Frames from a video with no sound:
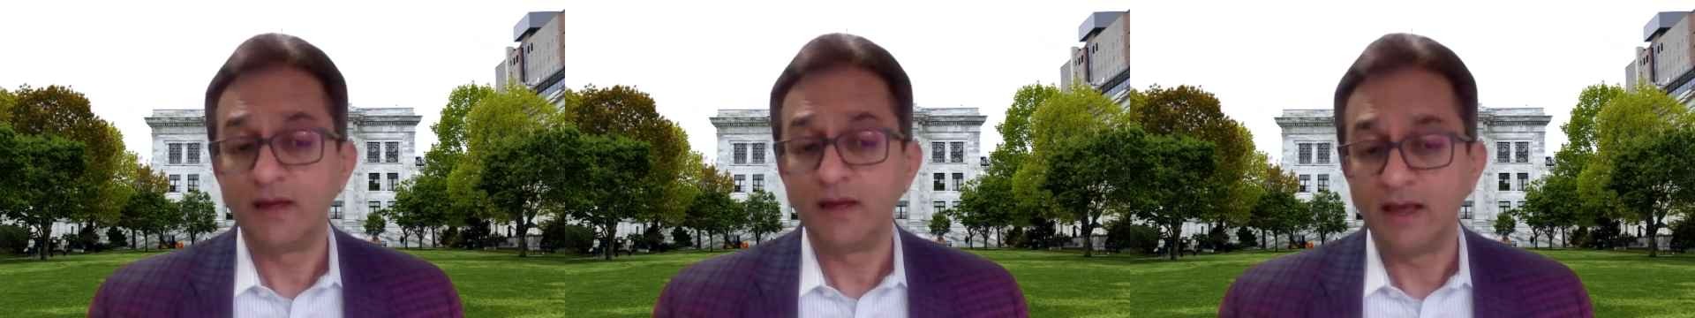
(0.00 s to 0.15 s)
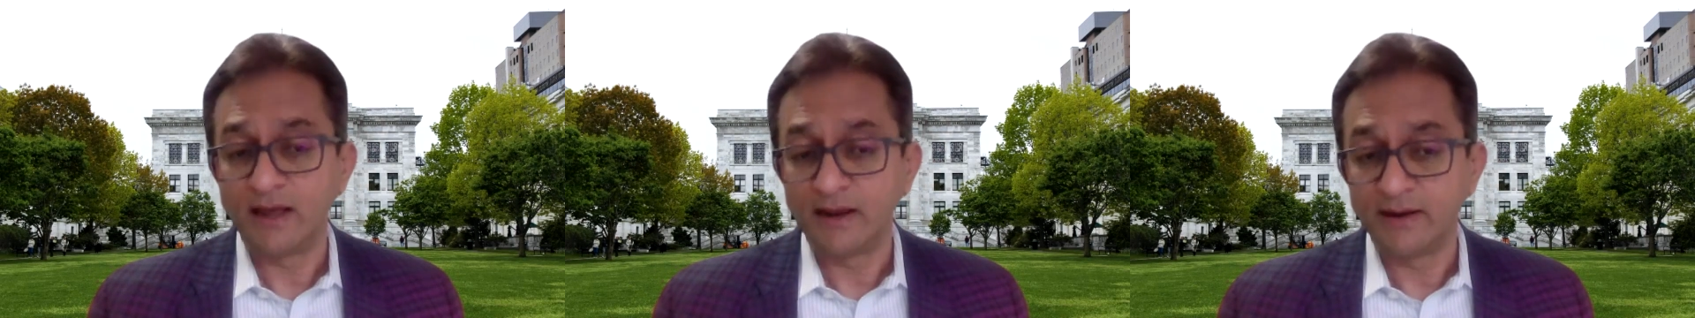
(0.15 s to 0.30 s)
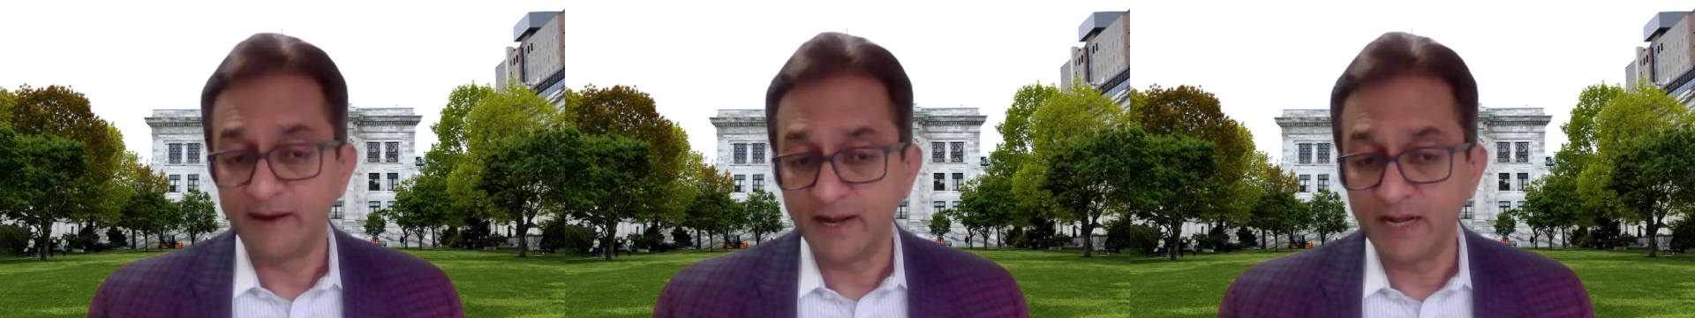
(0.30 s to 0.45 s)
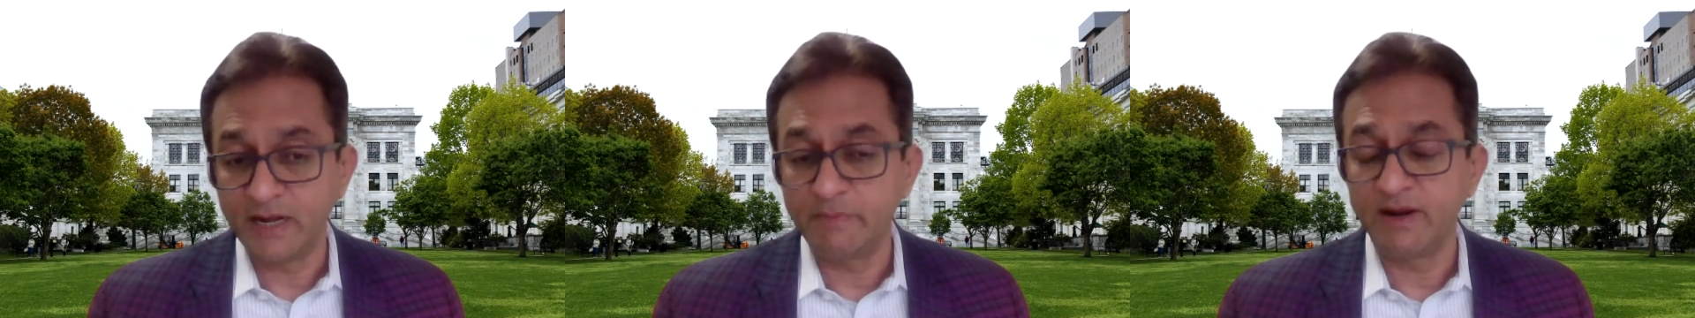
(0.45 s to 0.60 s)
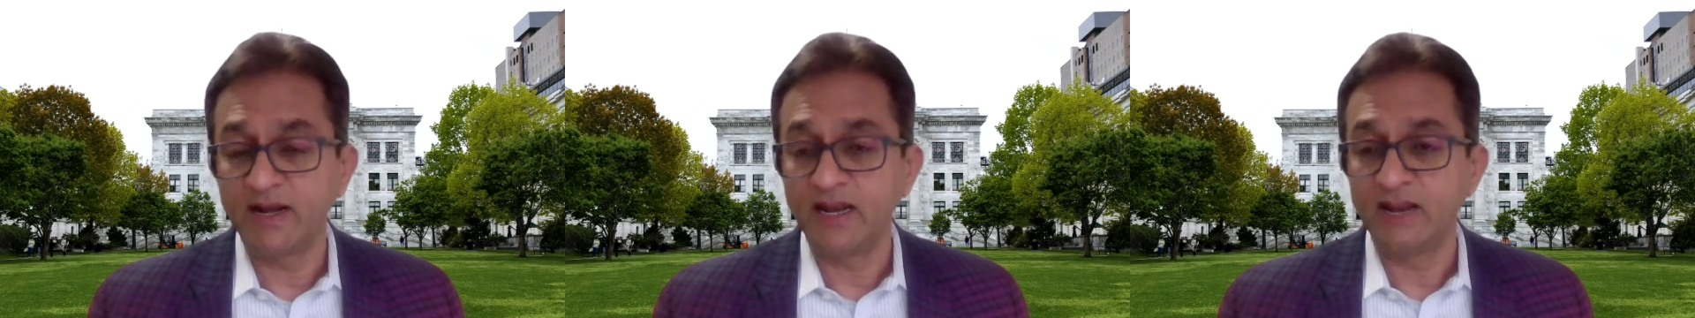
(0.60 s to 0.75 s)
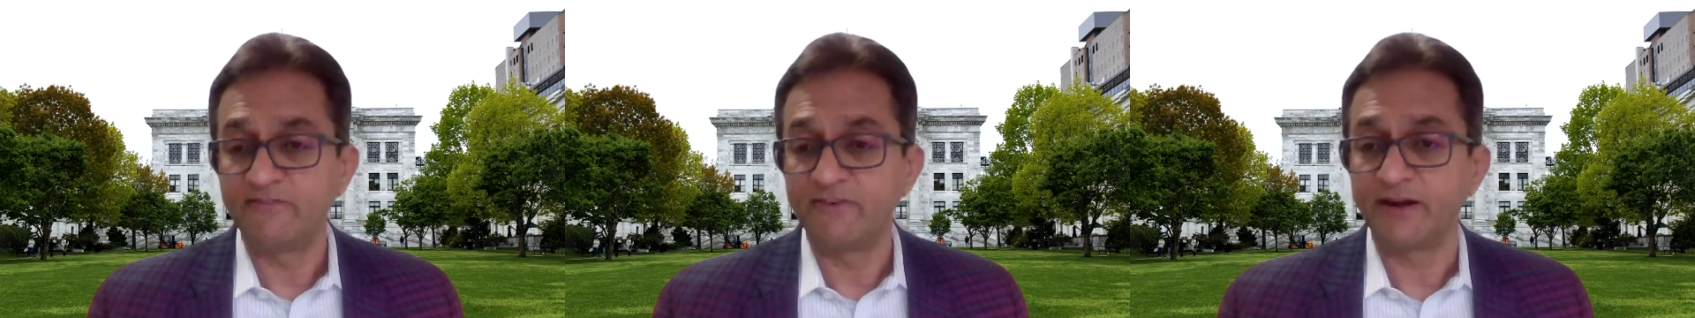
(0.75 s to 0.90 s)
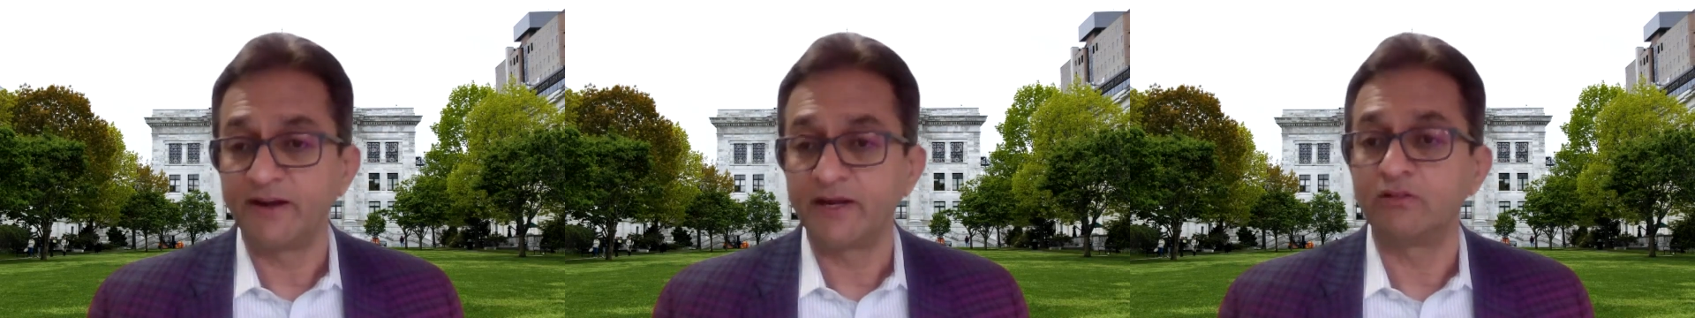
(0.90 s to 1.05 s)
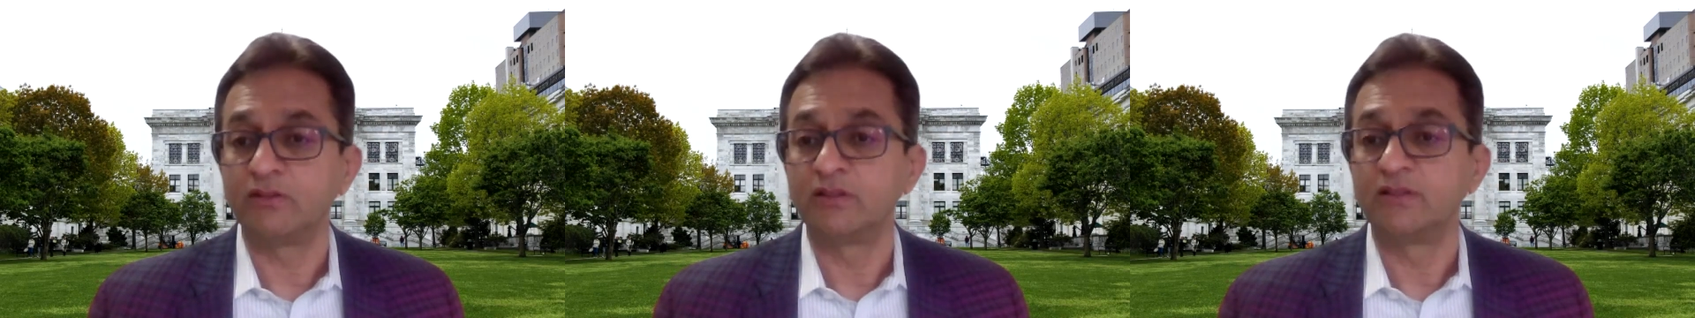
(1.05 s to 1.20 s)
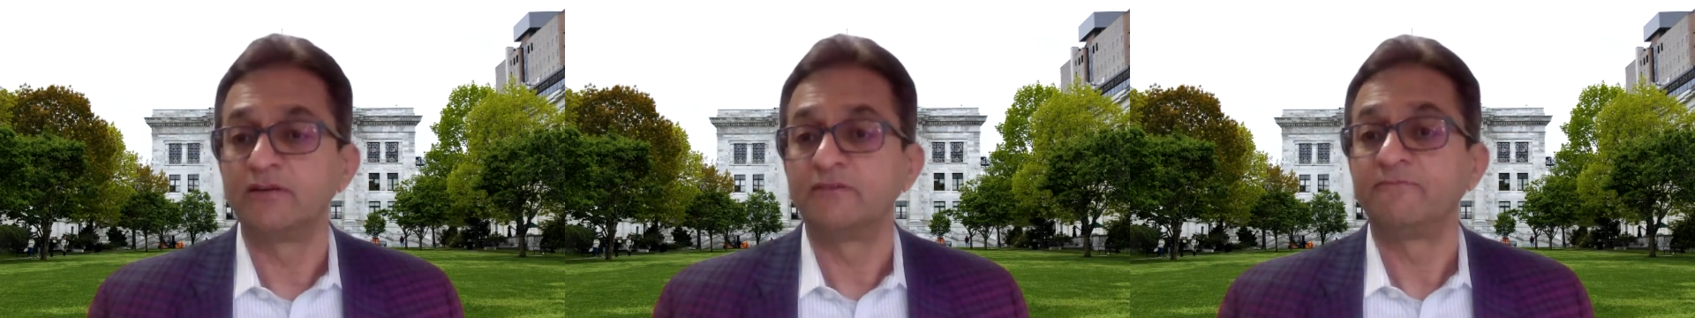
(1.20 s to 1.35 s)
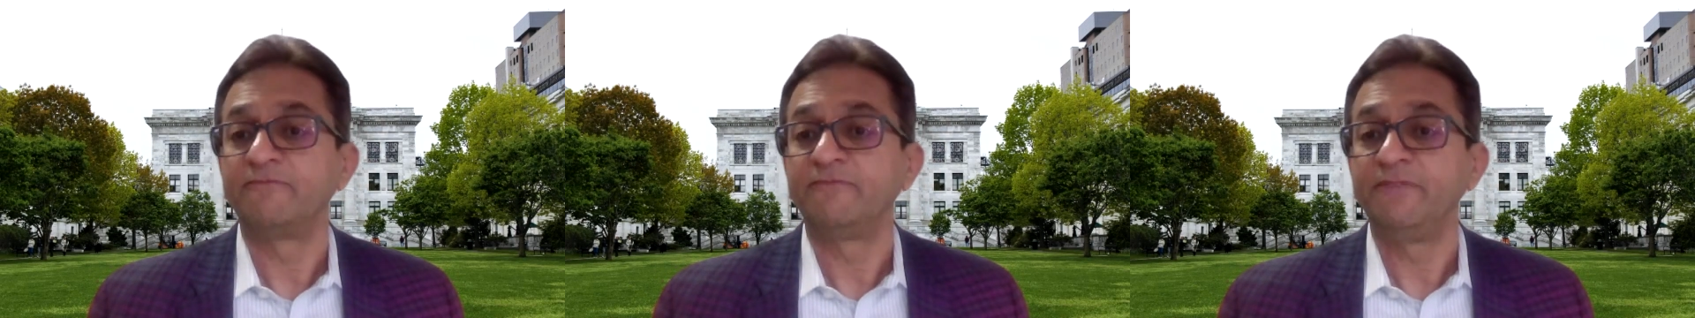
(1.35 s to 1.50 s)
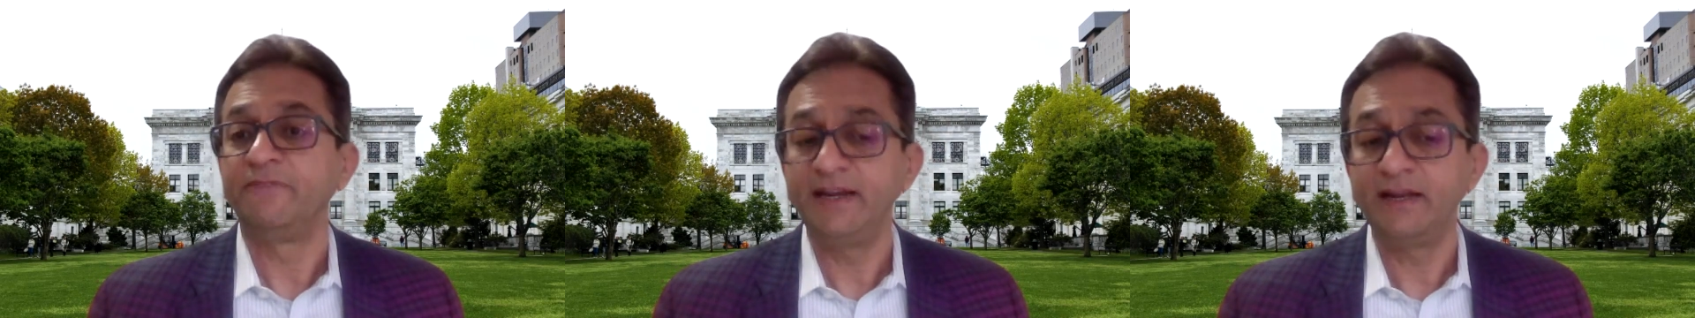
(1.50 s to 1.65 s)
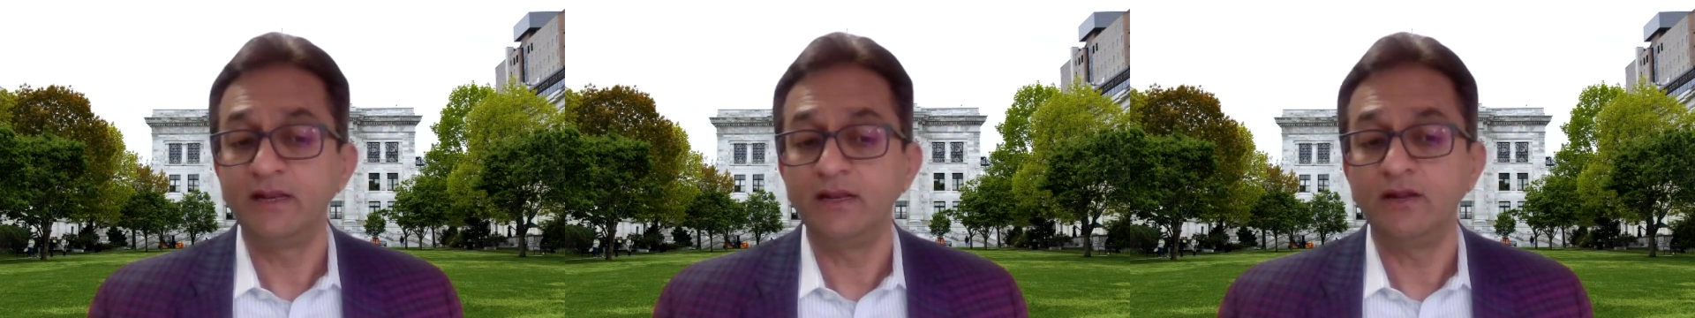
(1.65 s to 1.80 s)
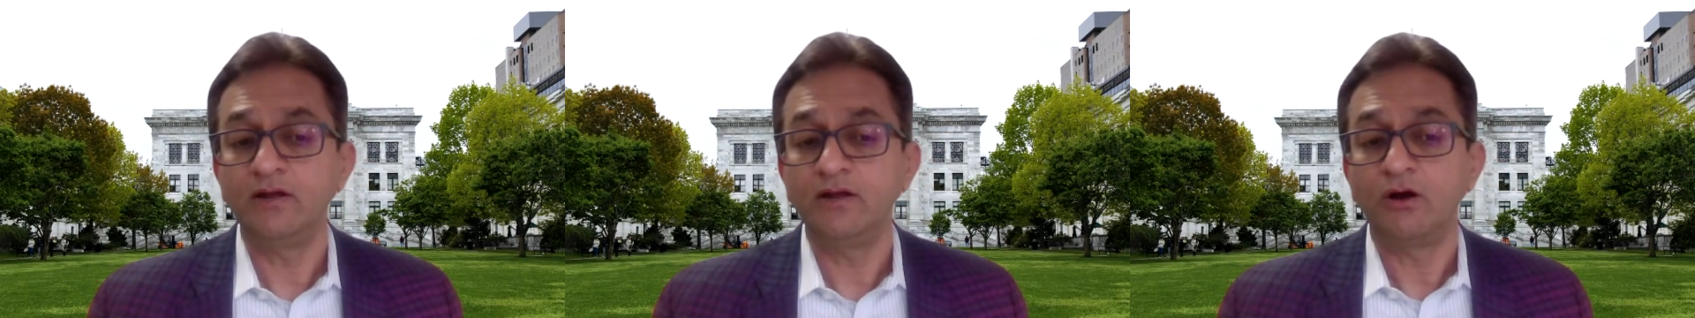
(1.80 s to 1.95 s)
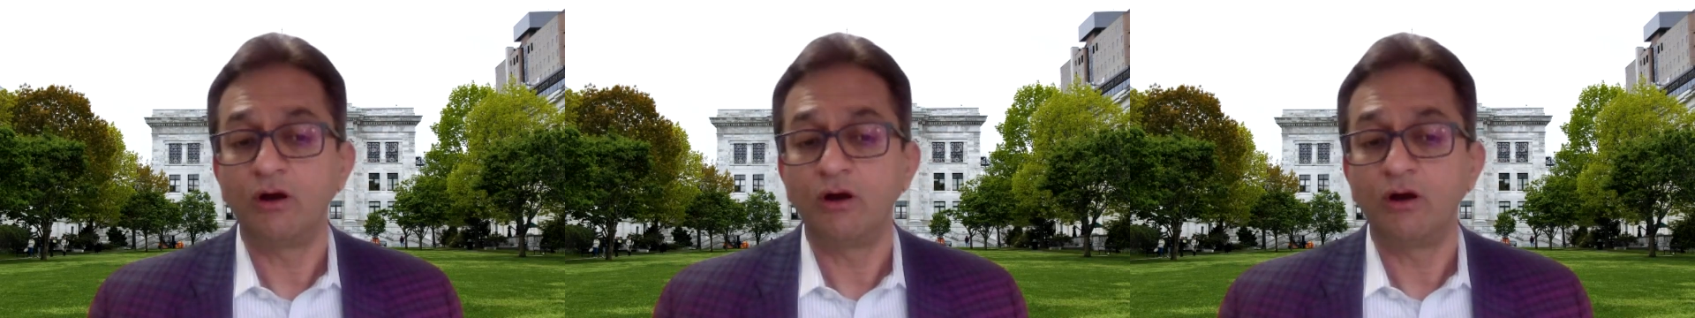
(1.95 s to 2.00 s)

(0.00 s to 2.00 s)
a detrimental effect on the fetal